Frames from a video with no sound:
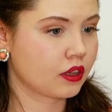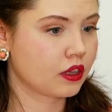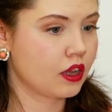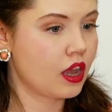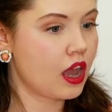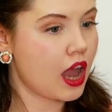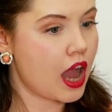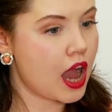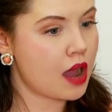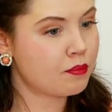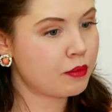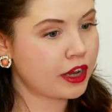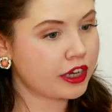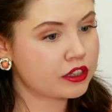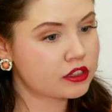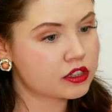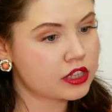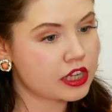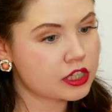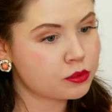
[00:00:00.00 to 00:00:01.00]
Uh, Michael
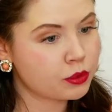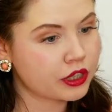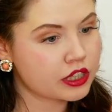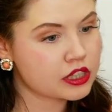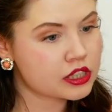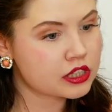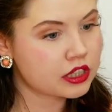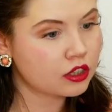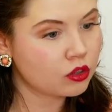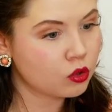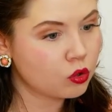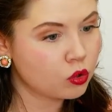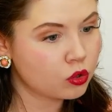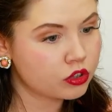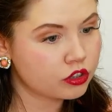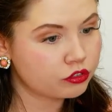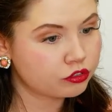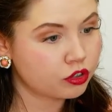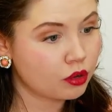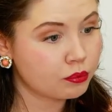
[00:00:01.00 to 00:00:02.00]
says we can still order
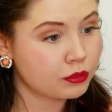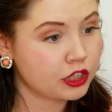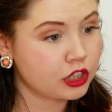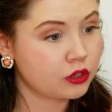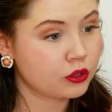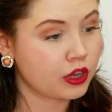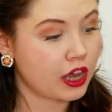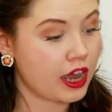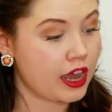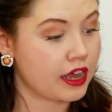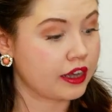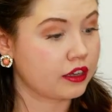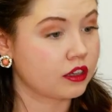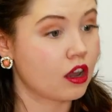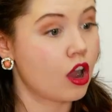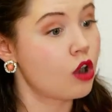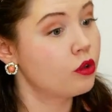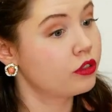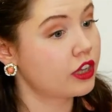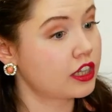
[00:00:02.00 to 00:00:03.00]
from the UK.
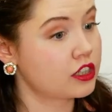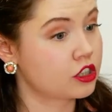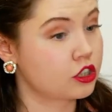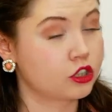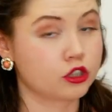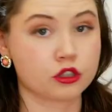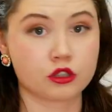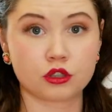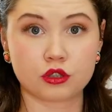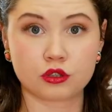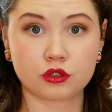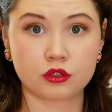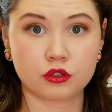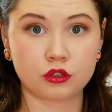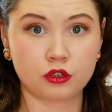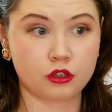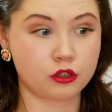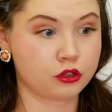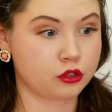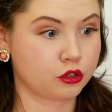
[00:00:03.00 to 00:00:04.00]
Oh, that's good.
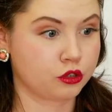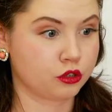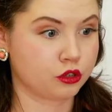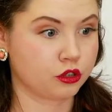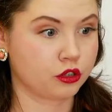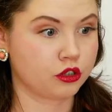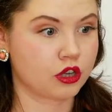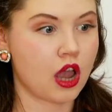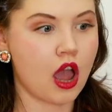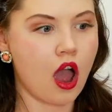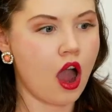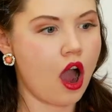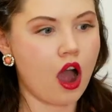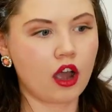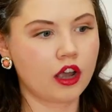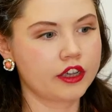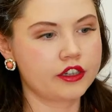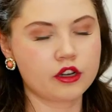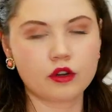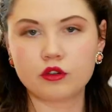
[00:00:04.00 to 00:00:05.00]
Good, good, good.
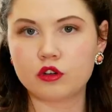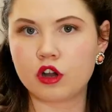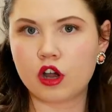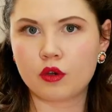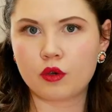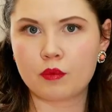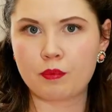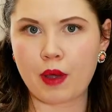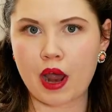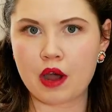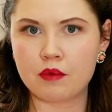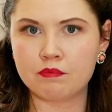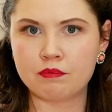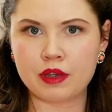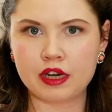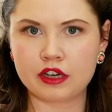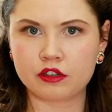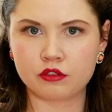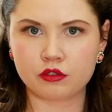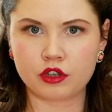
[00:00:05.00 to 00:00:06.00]
I don't know about
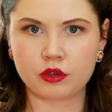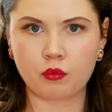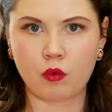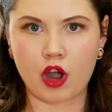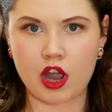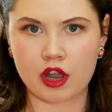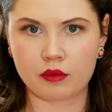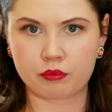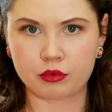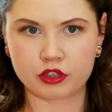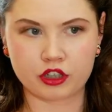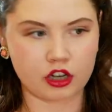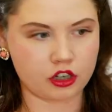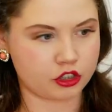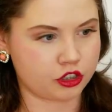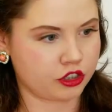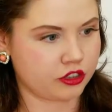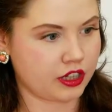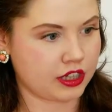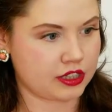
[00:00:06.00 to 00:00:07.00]
millinery wire
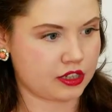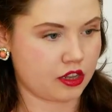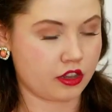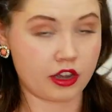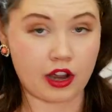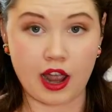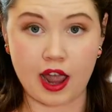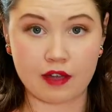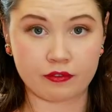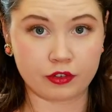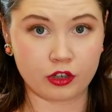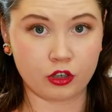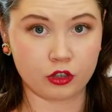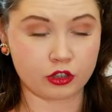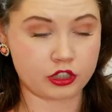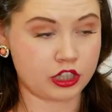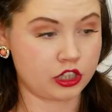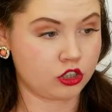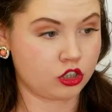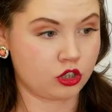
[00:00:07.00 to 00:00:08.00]
production. That's something I haven't looked
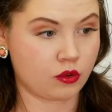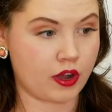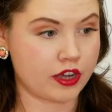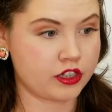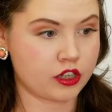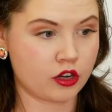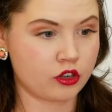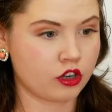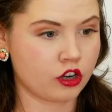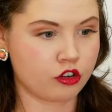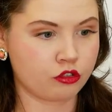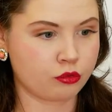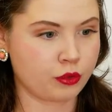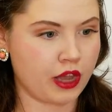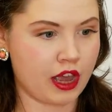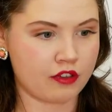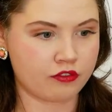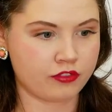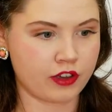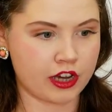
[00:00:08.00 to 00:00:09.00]
into. I don't know if we
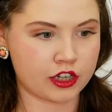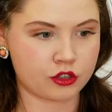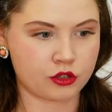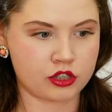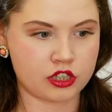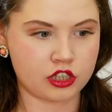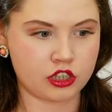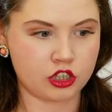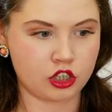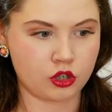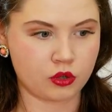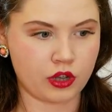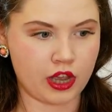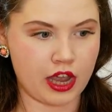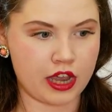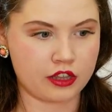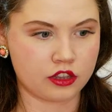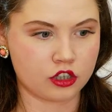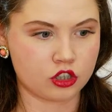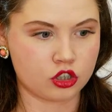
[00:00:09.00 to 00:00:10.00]
have factories in the
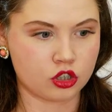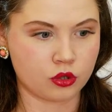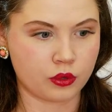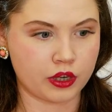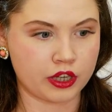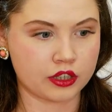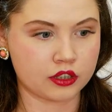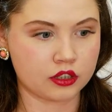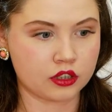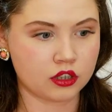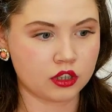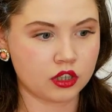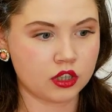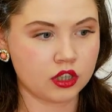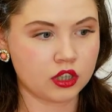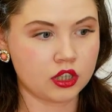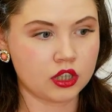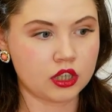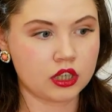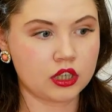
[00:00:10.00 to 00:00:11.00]
UK that do it.
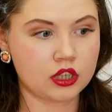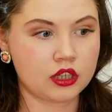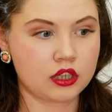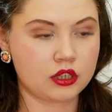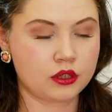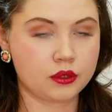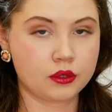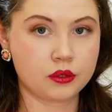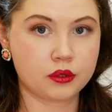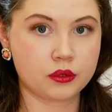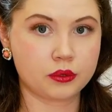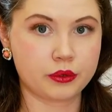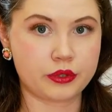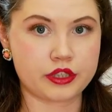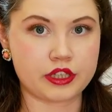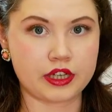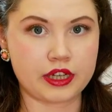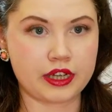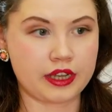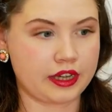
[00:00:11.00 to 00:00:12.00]
Oh
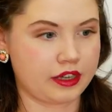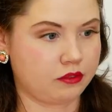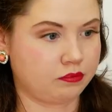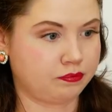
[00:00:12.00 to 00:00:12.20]
dear.